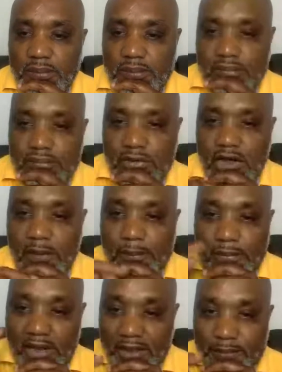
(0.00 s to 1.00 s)

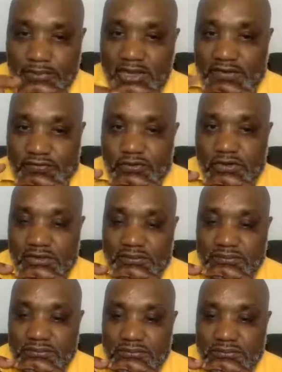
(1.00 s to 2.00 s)
on my
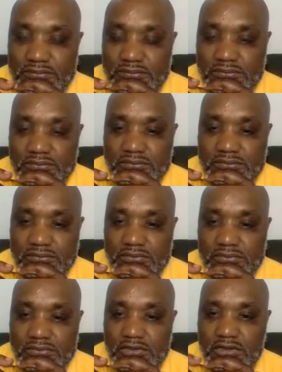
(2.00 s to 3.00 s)
platform,
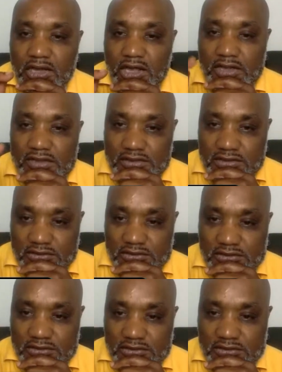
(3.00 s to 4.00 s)
and
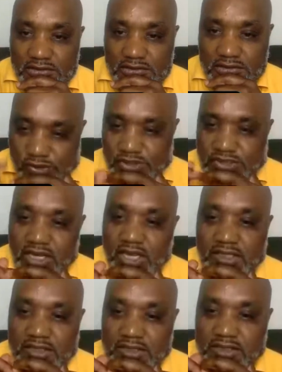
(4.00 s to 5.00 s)
iGoat
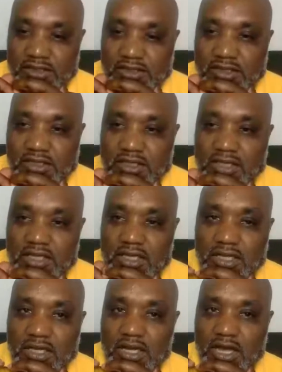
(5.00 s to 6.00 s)
Chat.
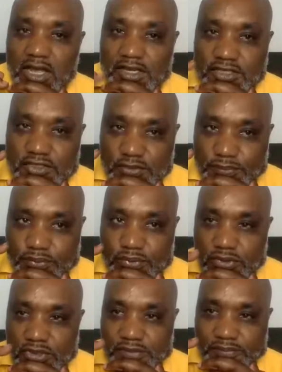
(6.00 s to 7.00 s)
I
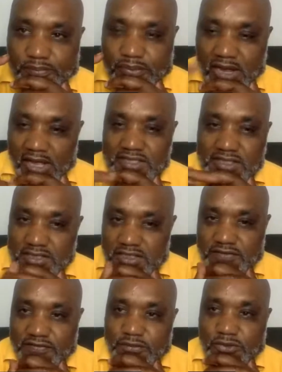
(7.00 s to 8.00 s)
support
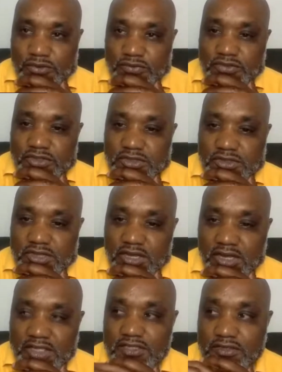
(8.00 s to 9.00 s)
positive moves.
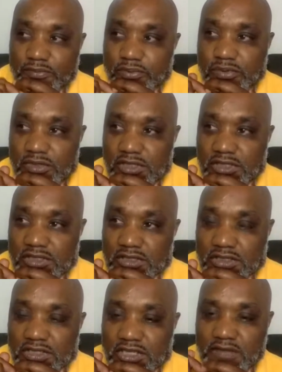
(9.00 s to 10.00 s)
I support,
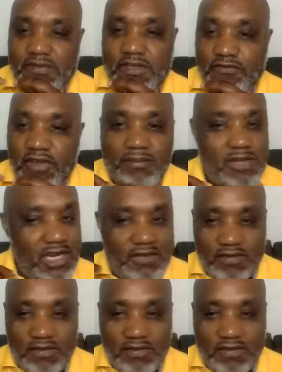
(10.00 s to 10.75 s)
even if I'm not